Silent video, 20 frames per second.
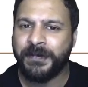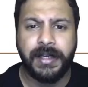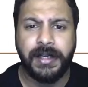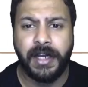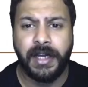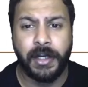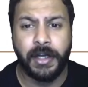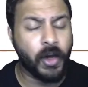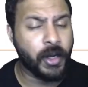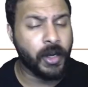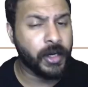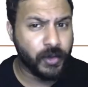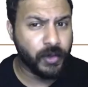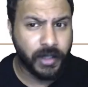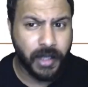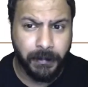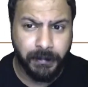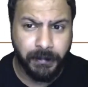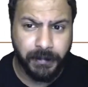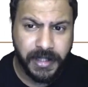According to
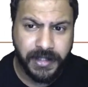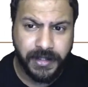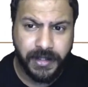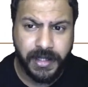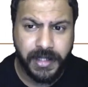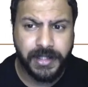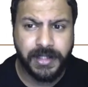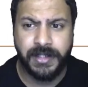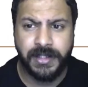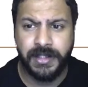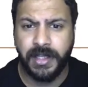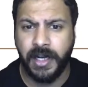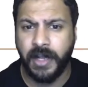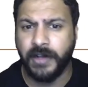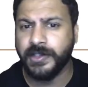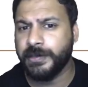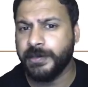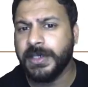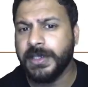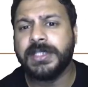the company's recent
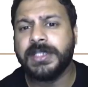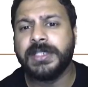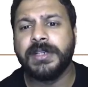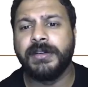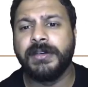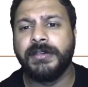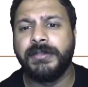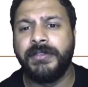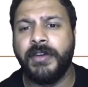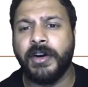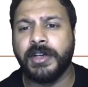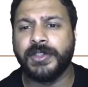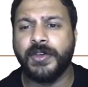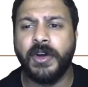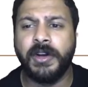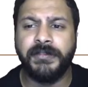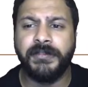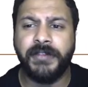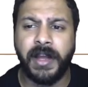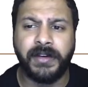announcement,
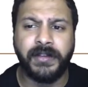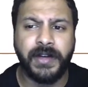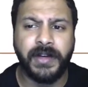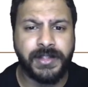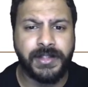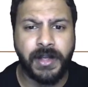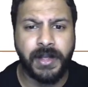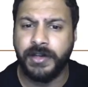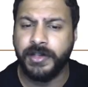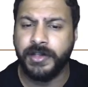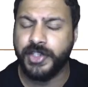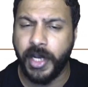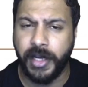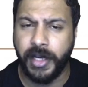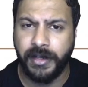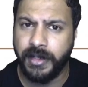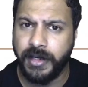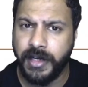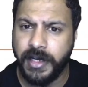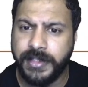Foxconn factory in central
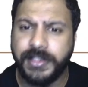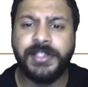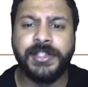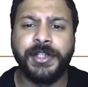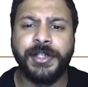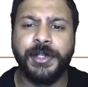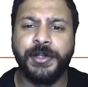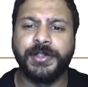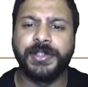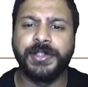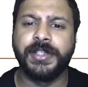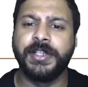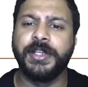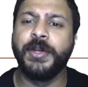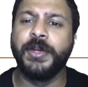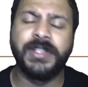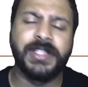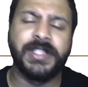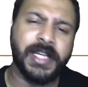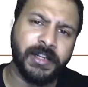China has introduced
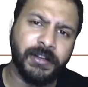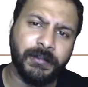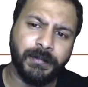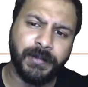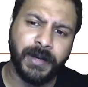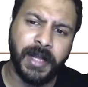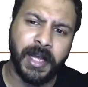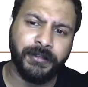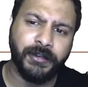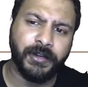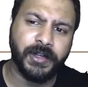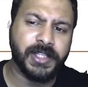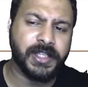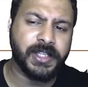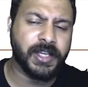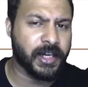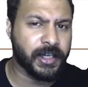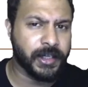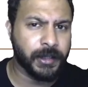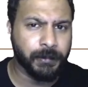new incentive plan for its
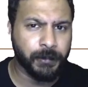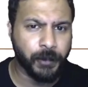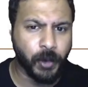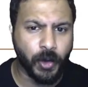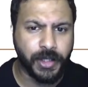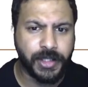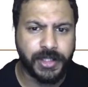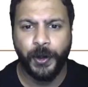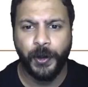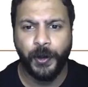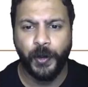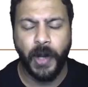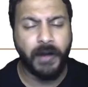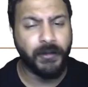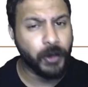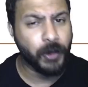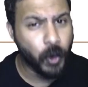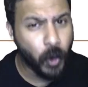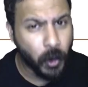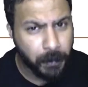current employees who
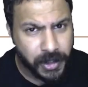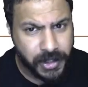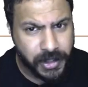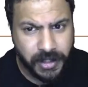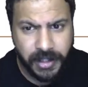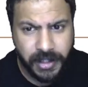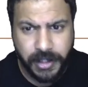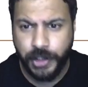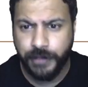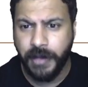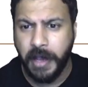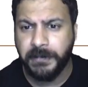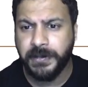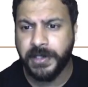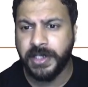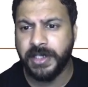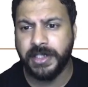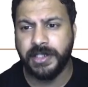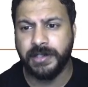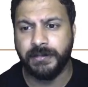have a low percentage of
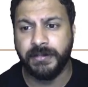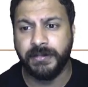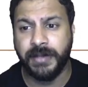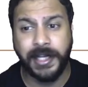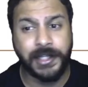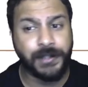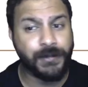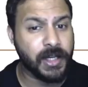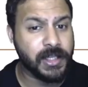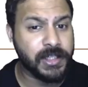absenteeism as well as